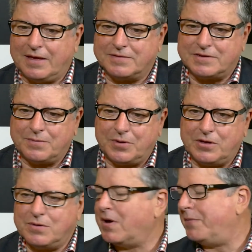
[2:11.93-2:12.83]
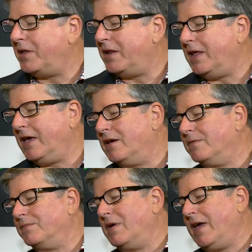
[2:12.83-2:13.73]
somebody who might be an
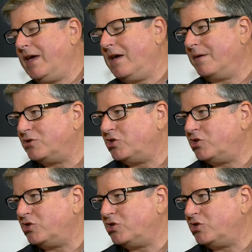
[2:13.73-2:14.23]
income